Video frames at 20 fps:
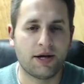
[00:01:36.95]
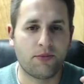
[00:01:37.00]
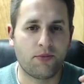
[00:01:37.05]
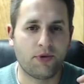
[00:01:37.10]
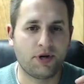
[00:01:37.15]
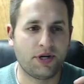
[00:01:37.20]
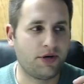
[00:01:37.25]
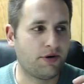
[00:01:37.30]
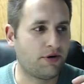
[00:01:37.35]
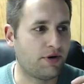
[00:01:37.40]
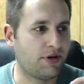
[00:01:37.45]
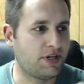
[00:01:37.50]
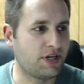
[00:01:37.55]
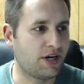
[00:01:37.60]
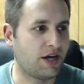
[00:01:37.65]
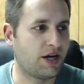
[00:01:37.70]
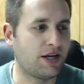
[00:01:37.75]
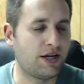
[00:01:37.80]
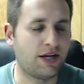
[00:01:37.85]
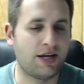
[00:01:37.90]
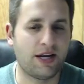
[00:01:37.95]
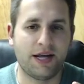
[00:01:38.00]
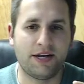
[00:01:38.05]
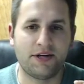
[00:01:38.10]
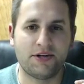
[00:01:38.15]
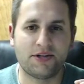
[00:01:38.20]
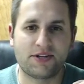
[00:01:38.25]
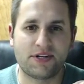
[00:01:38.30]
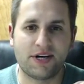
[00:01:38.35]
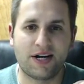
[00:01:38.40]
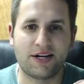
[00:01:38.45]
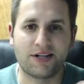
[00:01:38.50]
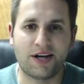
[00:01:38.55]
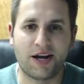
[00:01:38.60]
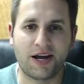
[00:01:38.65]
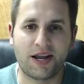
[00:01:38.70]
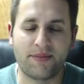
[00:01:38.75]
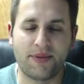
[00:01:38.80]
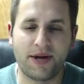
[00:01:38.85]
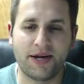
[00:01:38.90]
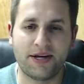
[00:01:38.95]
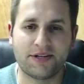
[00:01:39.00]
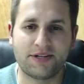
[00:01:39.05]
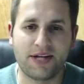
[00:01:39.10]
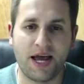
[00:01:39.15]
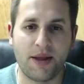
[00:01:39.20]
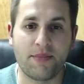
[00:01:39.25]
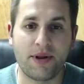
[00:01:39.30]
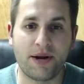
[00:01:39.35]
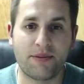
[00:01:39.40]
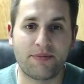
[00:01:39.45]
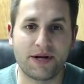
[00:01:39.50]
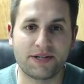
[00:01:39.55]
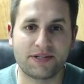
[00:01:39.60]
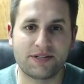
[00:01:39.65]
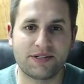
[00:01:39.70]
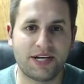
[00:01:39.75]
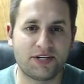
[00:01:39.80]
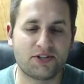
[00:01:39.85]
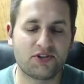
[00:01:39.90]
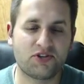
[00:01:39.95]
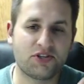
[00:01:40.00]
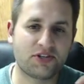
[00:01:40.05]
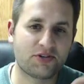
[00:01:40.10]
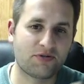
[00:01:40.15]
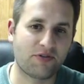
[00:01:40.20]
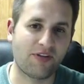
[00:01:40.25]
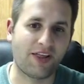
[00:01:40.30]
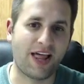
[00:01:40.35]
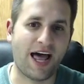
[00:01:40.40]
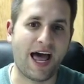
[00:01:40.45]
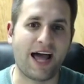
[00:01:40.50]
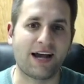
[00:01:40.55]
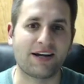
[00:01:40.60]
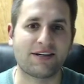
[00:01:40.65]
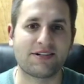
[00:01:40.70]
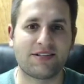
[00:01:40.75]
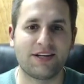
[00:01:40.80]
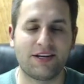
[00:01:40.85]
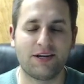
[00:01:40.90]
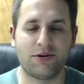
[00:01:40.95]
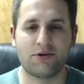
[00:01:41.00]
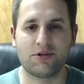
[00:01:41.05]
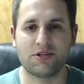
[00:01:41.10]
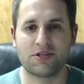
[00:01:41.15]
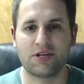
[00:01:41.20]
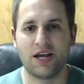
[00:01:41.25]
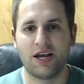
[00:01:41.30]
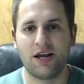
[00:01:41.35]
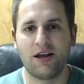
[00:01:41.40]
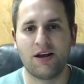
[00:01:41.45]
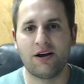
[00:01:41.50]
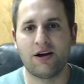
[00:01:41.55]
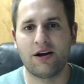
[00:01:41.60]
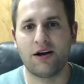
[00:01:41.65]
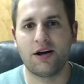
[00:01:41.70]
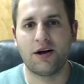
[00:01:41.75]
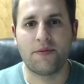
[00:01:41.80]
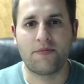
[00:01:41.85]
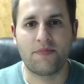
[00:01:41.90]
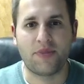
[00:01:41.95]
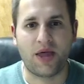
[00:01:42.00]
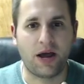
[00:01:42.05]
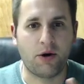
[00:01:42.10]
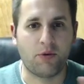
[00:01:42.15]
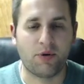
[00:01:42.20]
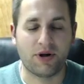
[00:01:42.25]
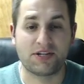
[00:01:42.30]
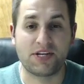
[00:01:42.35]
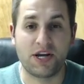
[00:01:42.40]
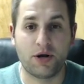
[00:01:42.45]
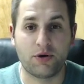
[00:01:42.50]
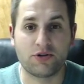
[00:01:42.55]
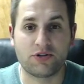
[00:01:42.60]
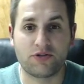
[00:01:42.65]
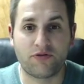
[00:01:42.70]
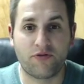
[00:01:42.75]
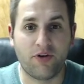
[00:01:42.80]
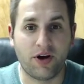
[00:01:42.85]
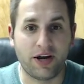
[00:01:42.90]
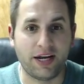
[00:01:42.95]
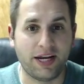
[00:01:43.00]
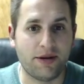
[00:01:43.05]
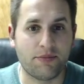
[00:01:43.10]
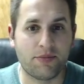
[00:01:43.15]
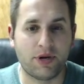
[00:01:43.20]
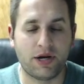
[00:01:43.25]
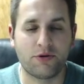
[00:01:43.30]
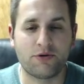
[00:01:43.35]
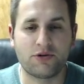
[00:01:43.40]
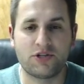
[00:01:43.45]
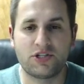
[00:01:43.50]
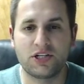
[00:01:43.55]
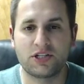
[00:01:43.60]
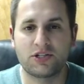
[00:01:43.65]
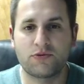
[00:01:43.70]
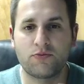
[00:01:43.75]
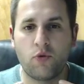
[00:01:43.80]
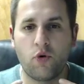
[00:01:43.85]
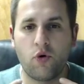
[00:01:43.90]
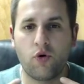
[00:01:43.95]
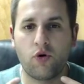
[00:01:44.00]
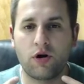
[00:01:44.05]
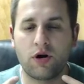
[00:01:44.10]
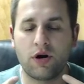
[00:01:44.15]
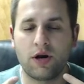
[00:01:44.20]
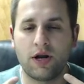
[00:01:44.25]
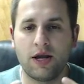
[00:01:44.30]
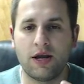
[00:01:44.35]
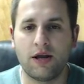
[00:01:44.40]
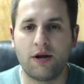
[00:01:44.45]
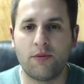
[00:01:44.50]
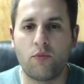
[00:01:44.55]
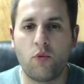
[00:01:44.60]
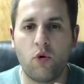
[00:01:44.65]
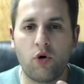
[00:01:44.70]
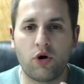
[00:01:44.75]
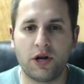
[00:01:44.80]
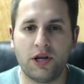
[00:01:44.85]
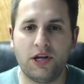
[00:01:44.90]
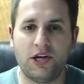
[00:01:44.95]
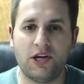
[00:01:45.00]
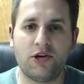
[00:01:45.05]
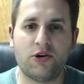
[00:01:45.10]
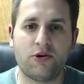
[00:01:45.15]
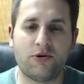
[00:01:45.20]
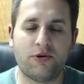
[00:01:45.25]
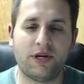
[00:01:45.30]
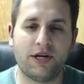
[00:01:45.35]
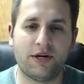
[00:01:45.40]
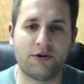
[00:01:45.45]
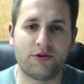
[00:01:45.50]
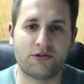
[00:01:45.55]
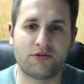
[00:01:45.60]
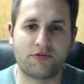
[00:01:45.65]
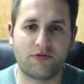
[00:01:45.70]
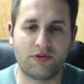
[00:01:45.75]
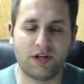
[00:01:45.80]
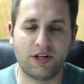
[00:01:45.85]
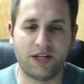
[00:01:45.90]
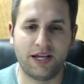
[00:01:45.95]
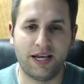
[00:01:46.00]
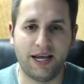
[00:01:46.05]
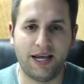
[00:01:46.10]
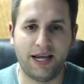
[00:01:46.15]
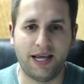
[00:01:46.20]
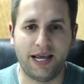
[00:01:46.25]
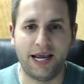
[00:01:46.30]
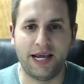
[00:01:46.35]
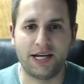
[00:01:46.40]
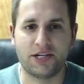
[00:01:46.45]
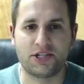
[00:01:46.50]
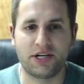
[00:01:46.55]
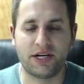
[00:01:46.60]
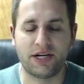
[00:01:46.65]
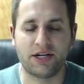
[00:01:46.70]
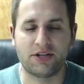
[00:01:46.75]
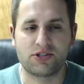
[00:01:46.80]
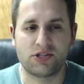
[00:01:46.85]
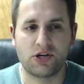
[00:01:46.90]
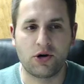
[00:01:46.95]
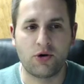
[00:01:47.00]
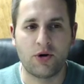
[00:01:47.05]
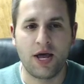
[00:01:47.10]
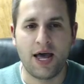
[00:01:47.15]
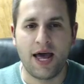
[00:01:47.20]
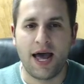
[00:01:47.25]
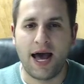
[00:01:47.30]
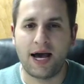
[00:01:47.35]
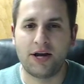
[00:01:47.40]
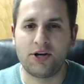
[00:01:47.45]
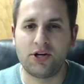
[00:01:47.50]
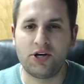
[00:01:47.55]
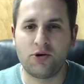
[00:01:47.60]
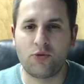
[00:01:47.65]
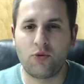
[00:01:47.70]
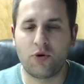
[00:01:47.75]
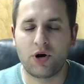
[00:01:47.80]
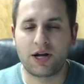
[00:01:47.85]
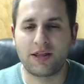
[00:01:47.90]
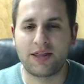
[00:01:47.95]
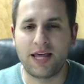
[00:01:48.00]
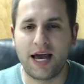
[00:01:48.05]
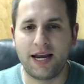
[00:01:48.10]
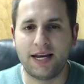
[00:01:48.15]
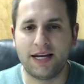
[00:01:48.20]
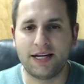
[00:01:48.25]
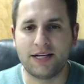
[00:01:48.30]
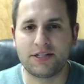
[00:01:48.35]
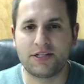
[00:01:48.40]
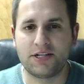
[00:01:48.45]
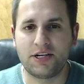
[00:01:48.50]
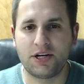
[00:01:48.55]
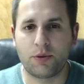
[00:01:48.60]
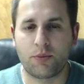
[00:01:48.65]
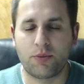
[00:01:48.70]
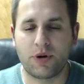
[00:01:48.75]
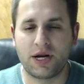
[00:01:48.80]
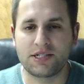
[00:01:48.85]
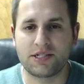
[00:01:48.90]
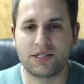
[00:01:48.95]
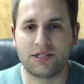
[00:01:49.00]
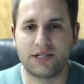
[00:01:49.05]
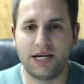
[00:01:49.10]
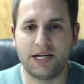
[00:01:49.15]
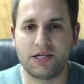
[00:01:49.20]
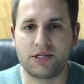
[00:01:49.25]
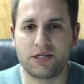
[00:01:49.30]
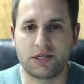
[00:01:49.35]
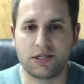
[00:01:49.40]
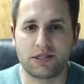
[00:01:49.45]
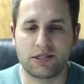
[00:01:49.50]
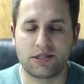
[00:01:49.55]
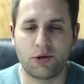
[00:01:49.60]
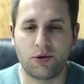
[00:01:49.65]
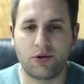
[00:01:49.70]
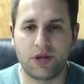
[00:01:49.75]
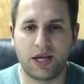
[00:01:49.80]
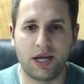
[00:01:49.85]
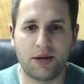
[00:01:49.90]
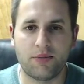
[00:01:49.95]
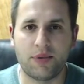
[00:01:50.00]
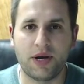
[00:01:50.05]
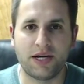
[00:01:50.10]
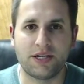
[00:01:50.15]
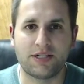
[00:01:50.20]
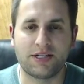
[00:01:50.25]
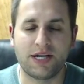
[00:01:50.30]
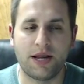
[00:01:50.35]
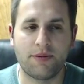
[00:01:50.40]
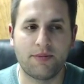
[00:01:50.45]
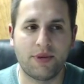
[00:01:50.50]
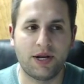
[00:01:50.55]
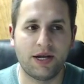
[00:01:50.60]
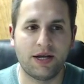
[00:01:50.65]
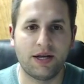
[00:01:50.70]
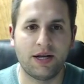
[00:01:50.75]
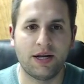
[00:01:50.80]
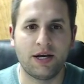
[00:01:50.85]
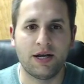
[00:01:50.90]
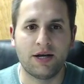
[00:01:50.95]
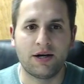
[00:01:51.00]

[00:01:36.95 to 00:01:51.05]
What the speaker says: when you were done and you started talking about your 10-minute presentation. You just relaxed, and it was, I don't want to say it was funny, but it was just more you, and it was really engaging. So how do you work that into your presentation? So thinking about your 10-minute,